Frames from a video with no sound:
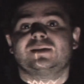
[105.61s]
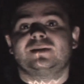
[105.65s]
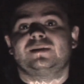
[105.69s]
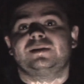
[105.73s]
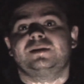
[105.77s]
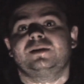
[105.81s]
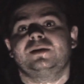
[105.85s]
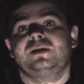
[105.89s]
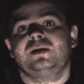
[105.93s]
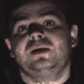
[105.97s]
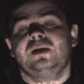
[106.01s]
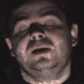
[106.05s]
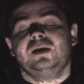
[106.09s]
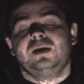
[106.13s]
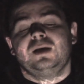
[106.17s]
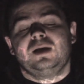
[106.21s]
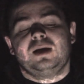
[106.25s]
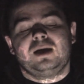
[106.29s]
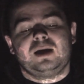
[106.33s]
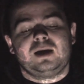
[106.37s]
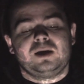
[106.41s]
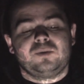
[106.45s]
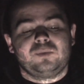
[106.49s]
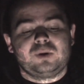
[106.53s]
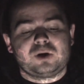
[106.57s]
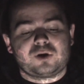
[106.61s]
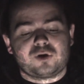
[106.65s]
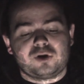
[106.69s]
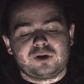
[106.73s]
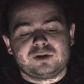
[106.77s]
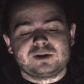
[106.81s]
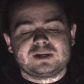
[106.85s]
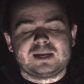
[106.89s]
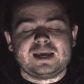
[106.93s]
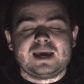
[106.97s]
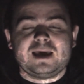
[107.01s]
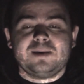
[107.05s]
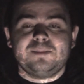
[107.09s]
and we're
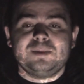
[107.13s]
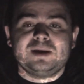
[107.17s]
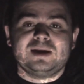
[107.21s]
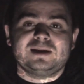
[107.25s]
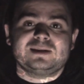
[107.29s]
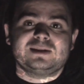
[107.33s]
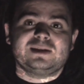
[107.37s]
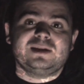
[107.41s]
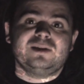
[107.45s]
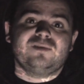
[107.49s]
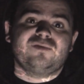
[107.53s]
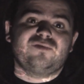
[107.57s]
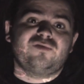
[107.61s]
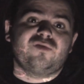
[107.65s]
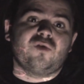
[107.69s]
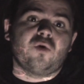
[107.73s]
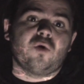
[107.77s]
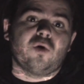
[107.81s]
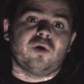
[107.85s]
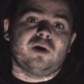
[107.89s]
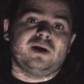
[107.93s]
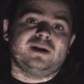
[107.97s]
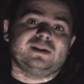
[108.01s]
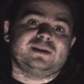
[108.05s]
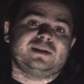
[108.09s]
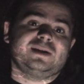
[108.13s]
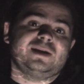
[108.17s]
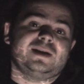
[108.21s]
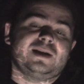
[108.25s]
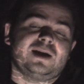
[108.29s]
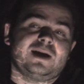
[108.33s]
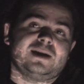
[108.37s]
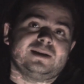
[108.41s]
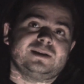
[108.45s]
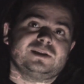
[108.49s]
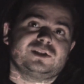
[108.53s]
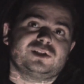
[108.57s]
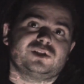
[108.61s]
currently aiming at year 4 and year
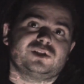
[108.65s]
9